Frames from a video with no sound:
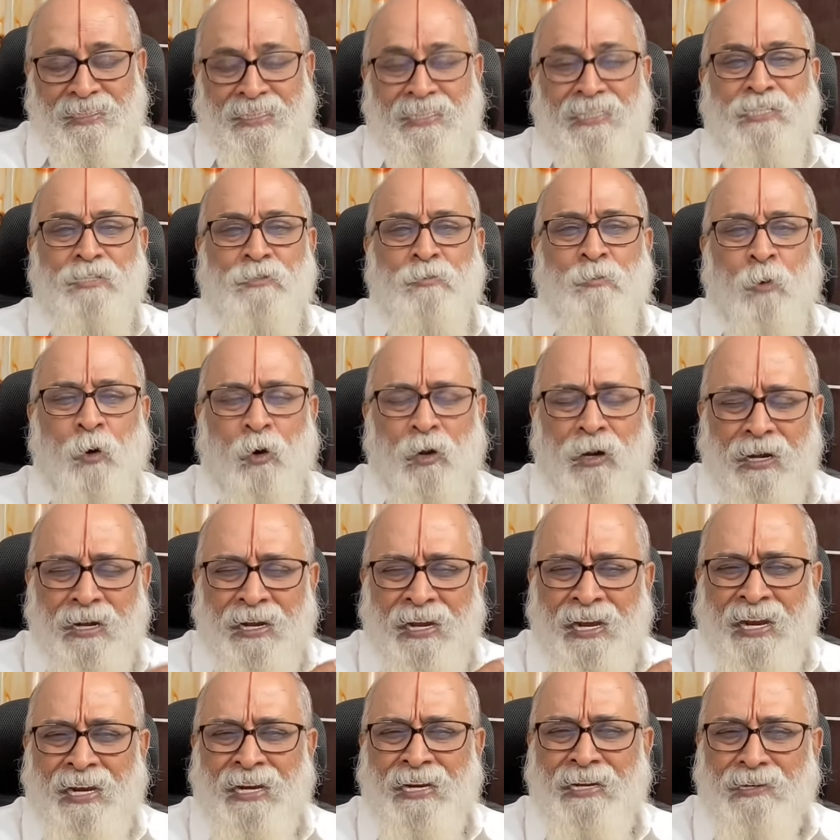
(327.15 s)
It is more
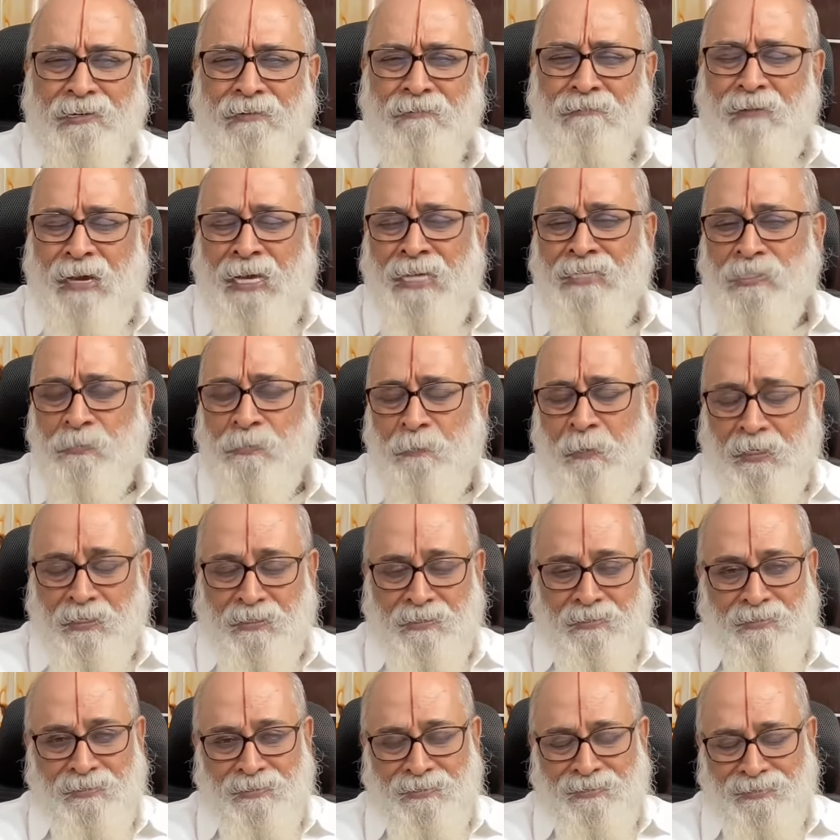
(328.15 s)
a negative
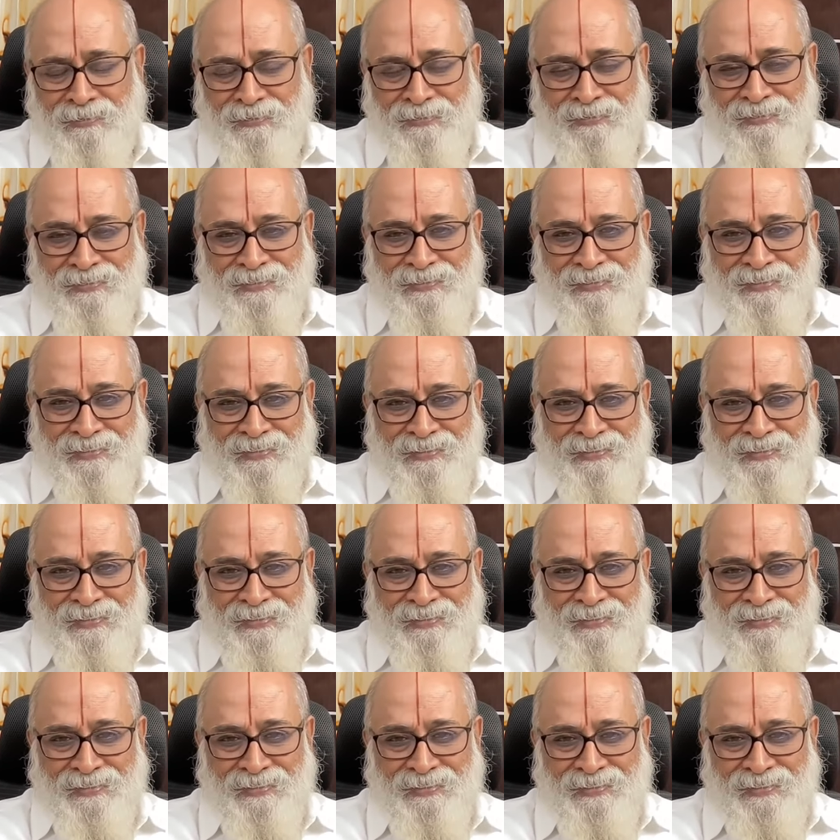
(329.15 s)
aspect.